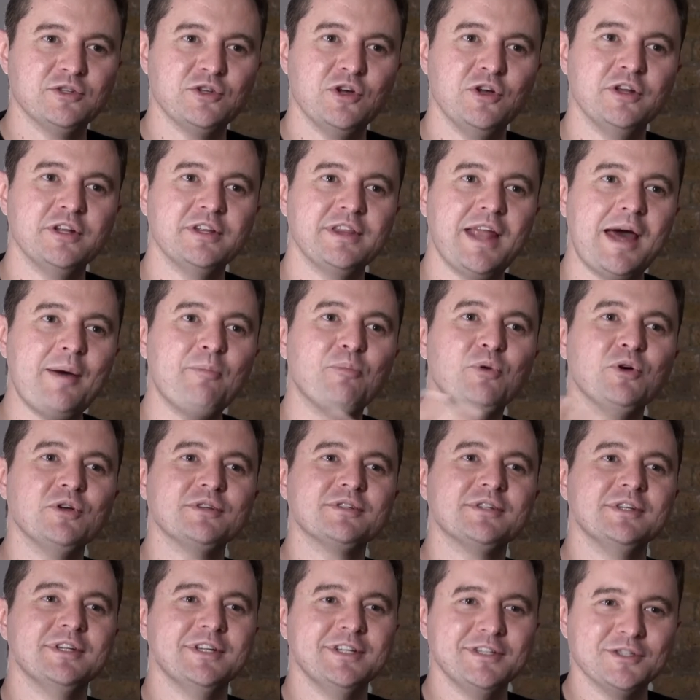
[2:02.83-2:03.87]
turning that
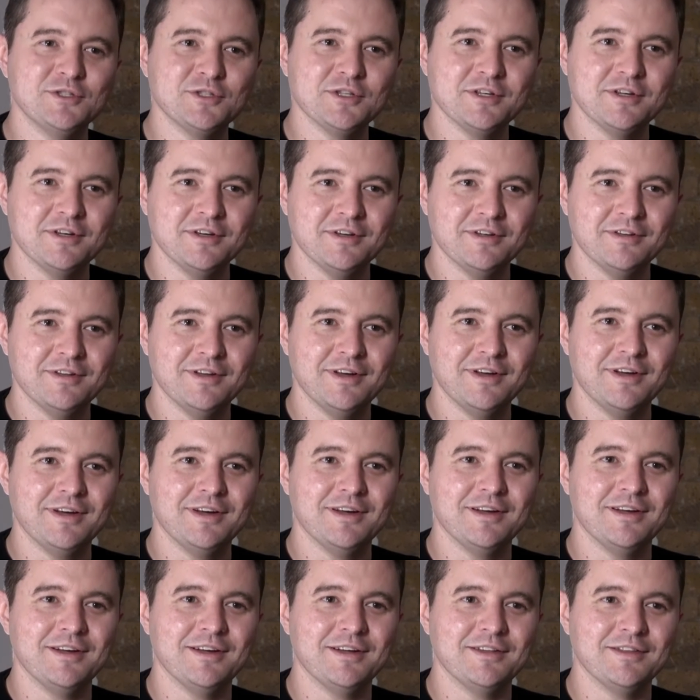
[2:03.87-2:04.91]
person into
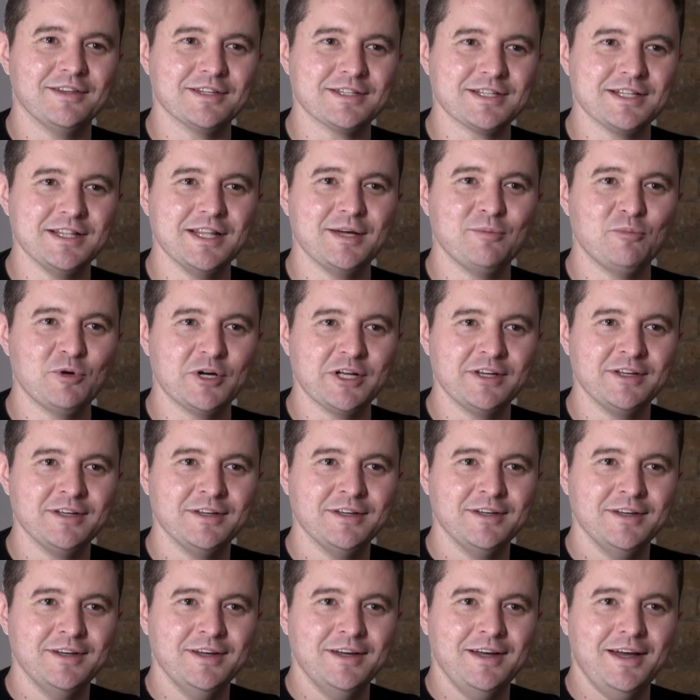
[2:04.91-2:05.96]
the celebrity.
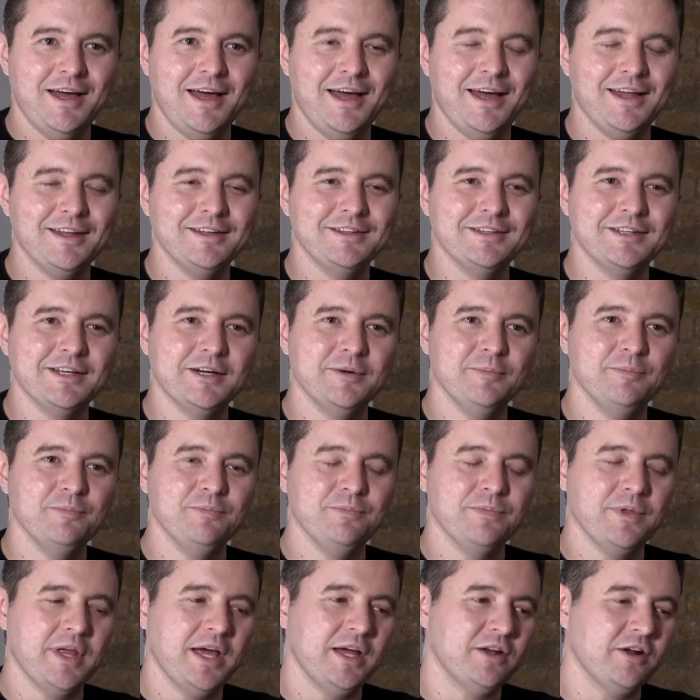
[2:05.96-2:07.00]
And
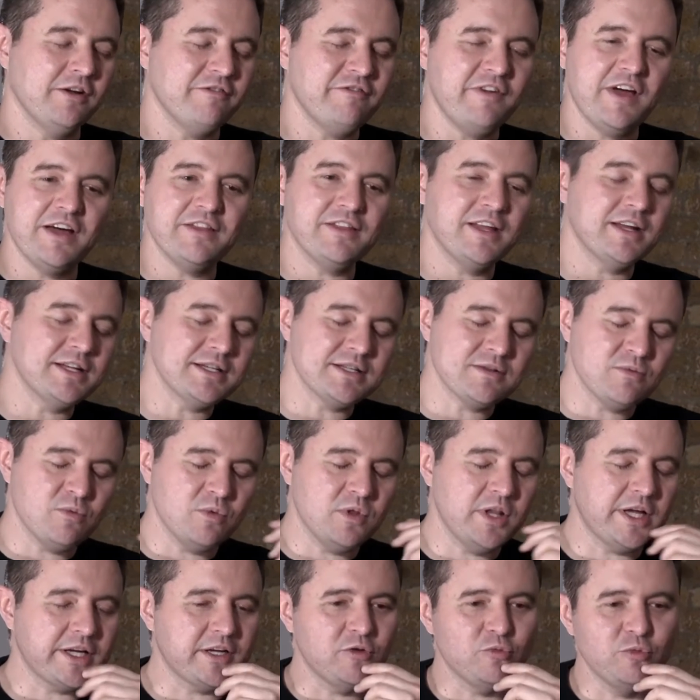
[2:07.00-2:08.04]
I found that as
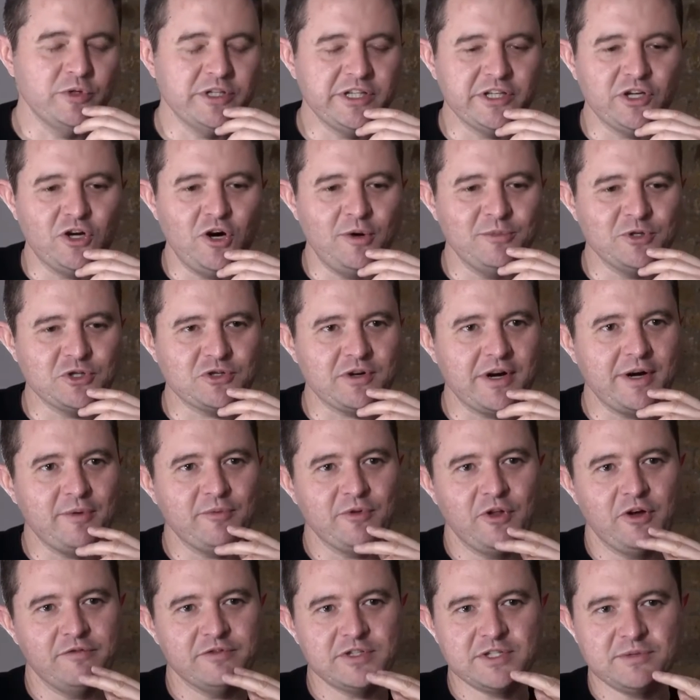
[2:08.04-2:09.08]
like a really common trait
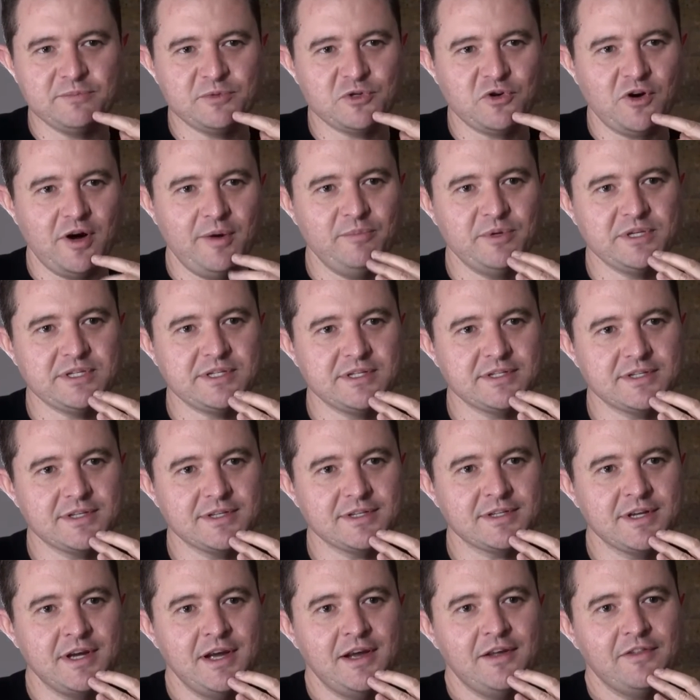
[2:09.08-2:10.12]
with oversubscribed
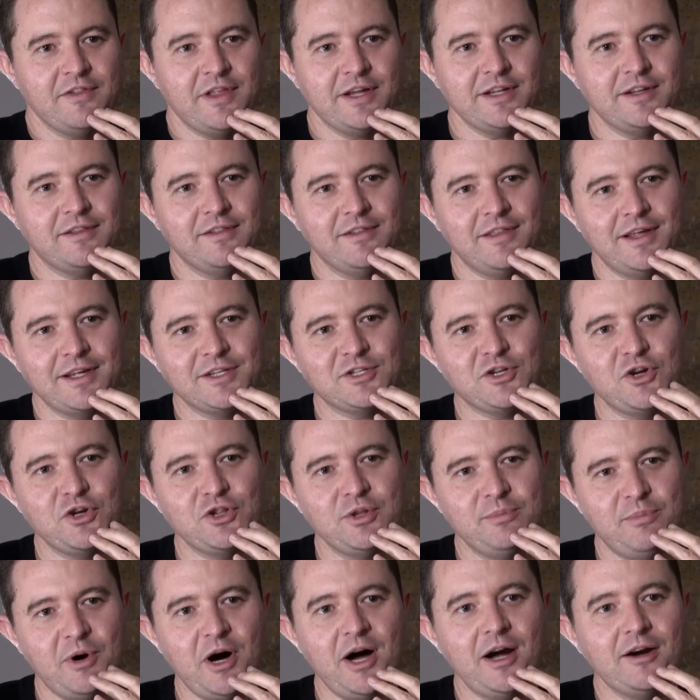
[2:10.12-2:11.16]
businesses. They turn
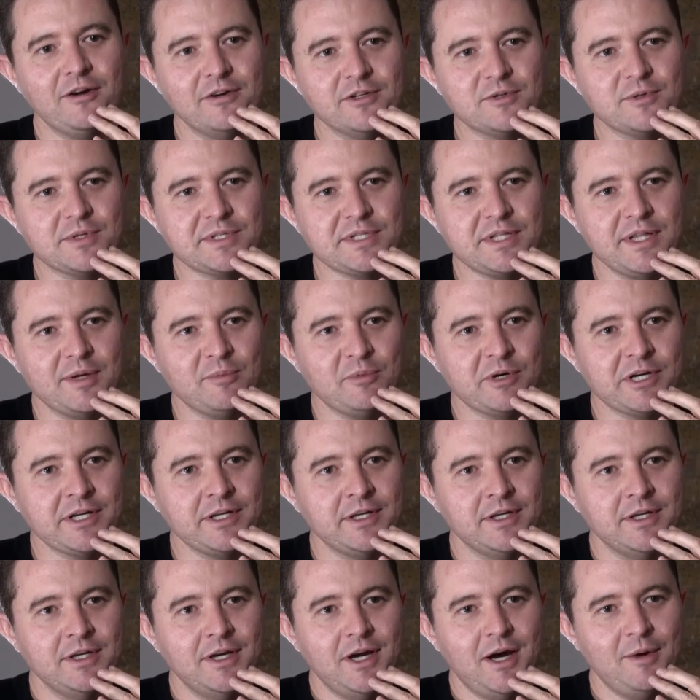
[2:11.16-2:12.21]
the buyer into a celebrity.
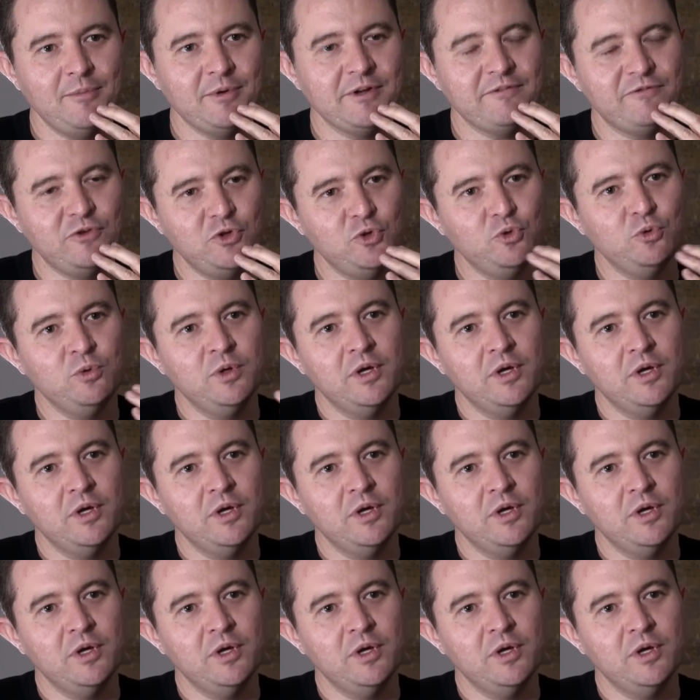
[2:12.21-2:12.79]
I mean, if